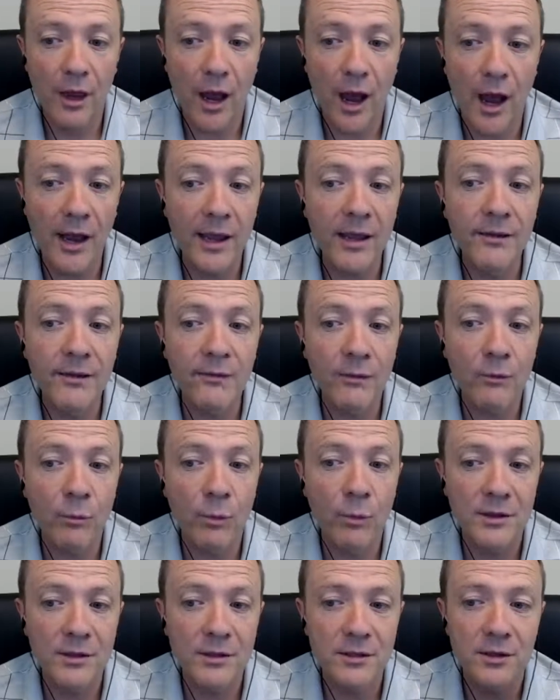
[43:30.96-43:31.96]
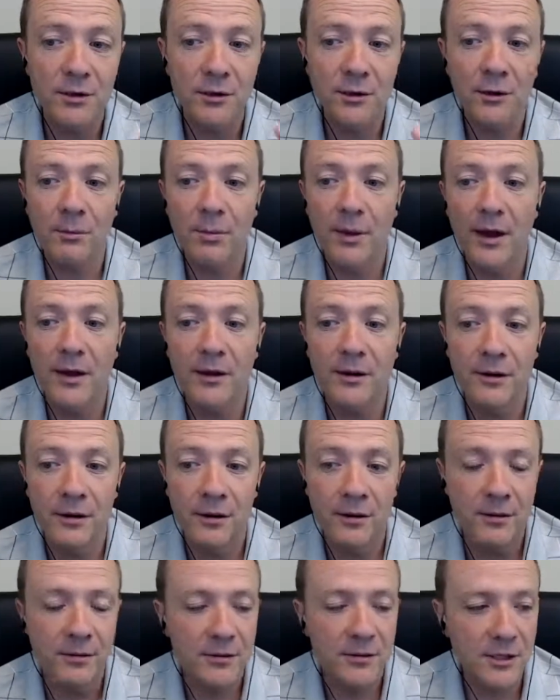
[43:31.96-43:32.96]
I even went to your
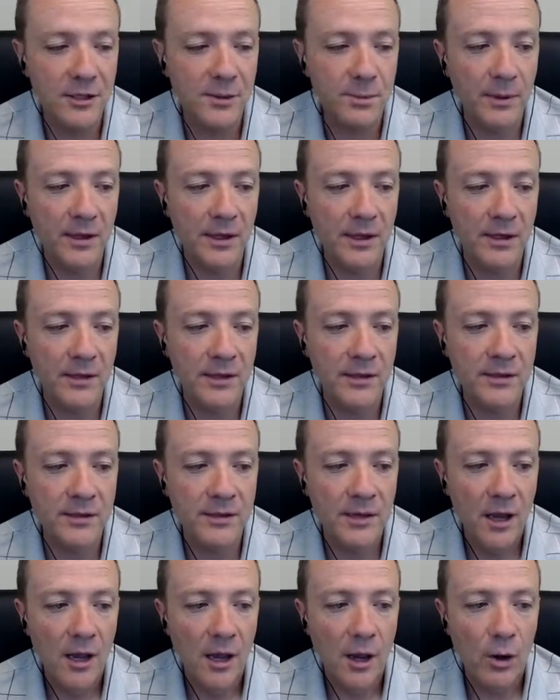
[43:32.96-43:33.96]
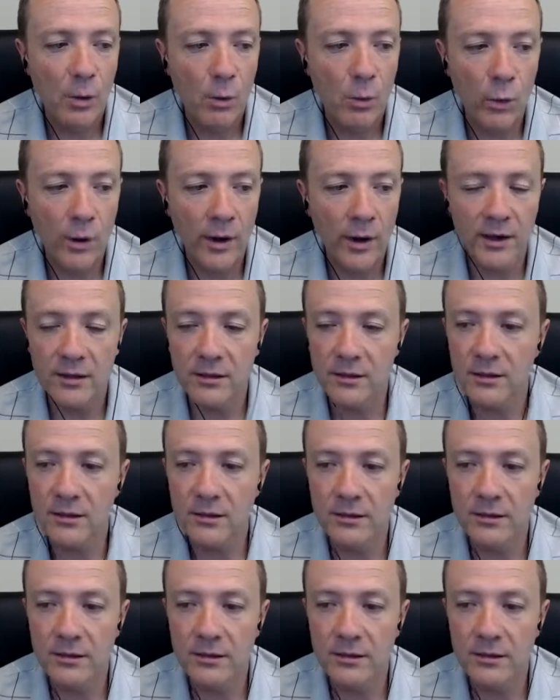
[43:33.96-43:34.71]
competitor just because when I